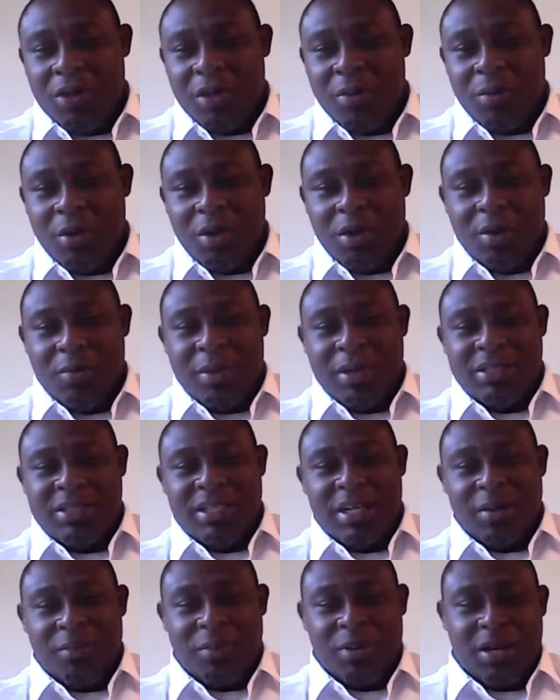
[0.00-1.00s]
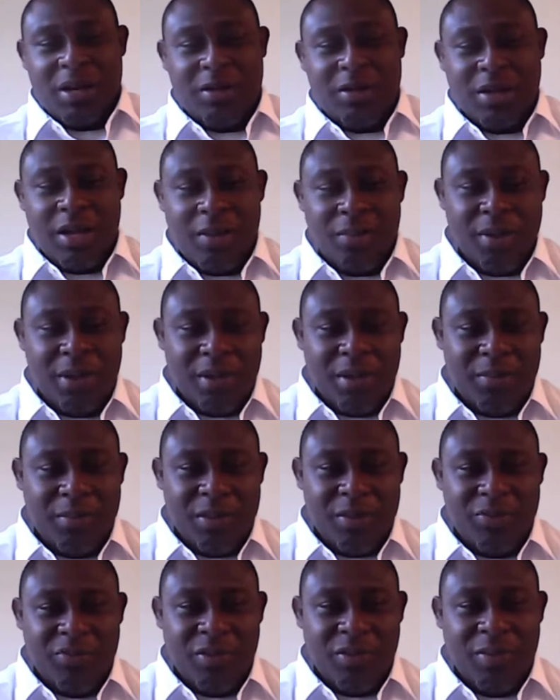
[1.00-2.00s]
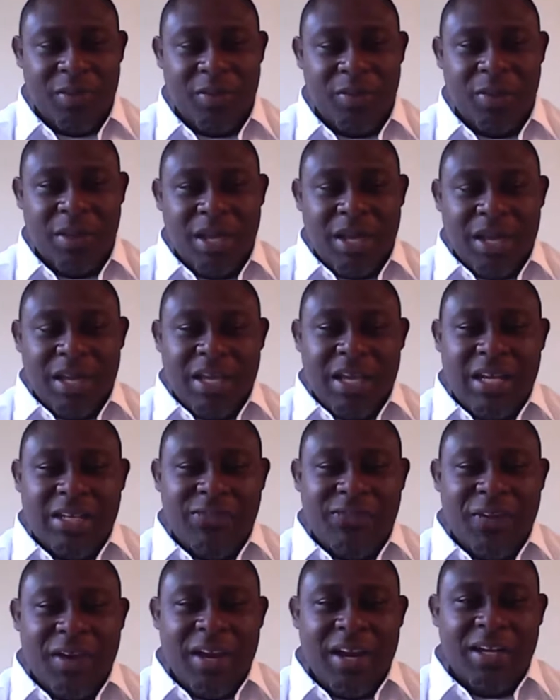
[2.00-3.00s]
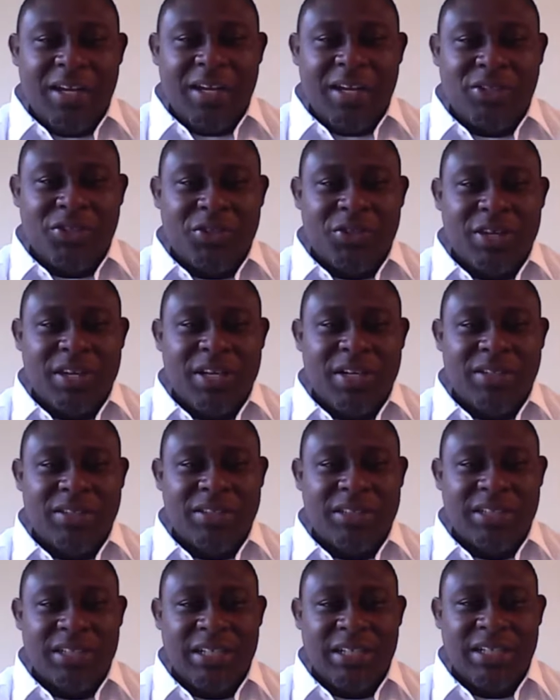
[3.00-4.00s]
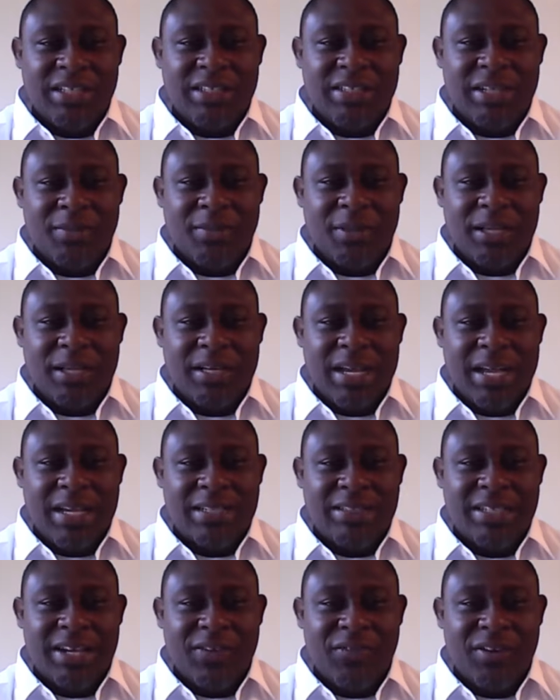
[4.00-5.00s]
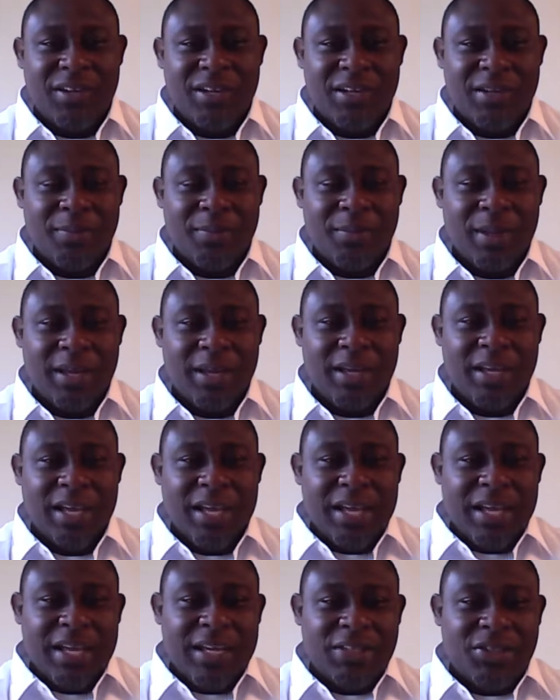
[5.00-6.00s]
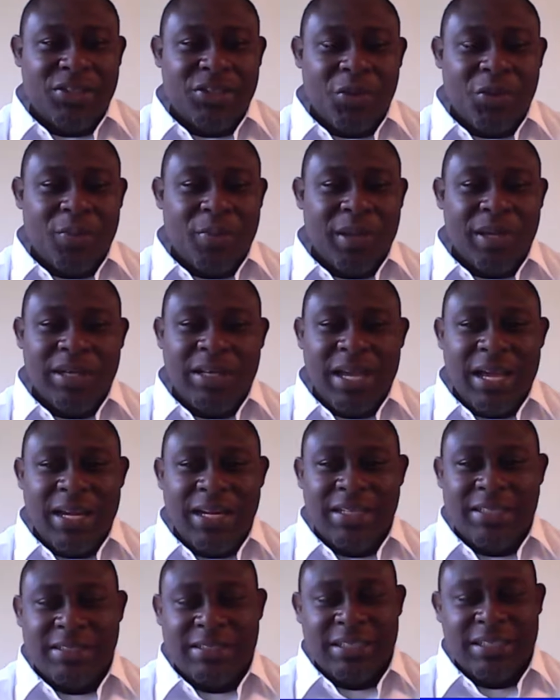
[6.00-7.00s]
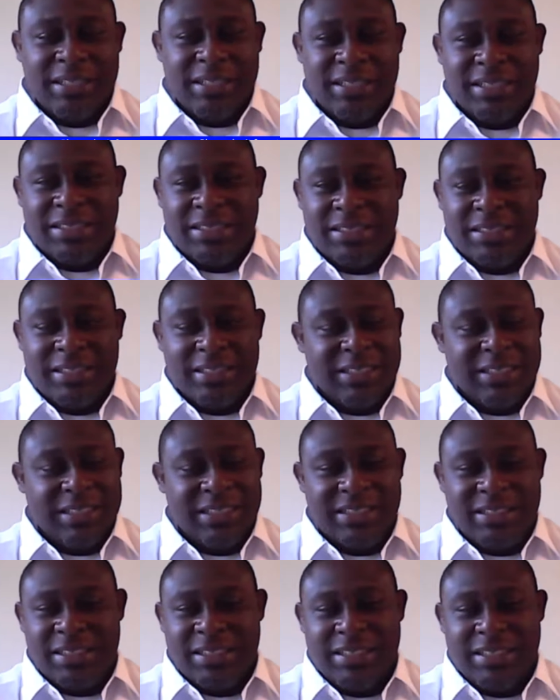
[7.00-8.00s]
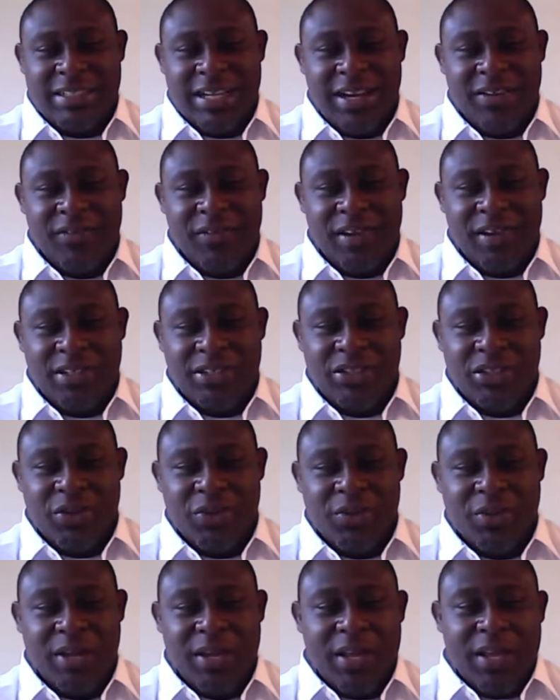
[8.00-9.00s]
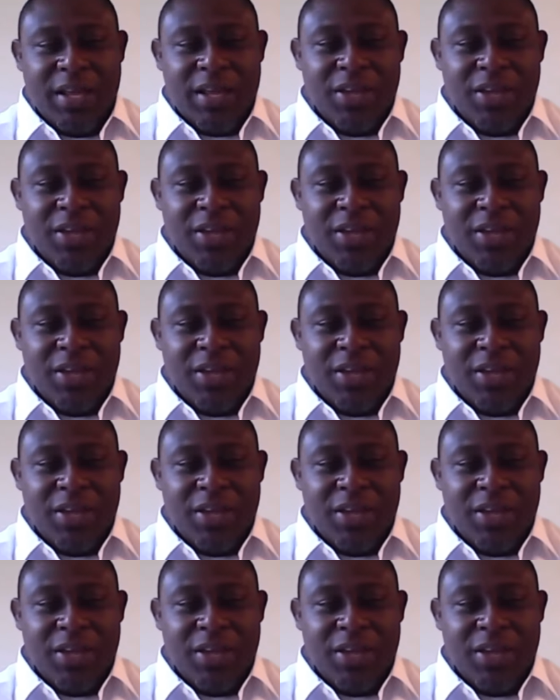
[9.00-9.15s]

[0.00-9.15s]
Okay, brother. Merci un from him. Yes, financial literacy is something that's definitely big. It's so big that it's not even a joke.